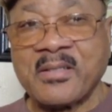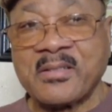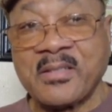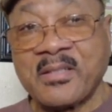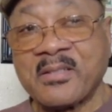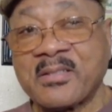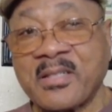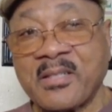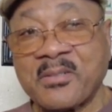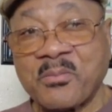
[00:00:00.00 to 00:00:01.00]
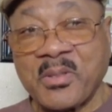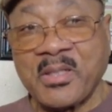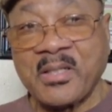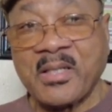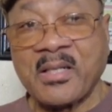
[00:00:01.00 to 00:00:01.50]
She understands
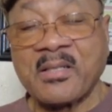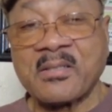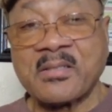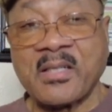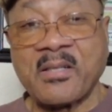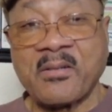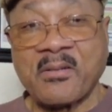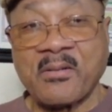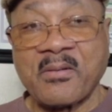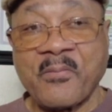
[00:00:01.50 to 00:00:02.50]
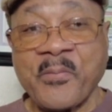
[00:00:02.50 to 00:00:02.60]
me, I understand her.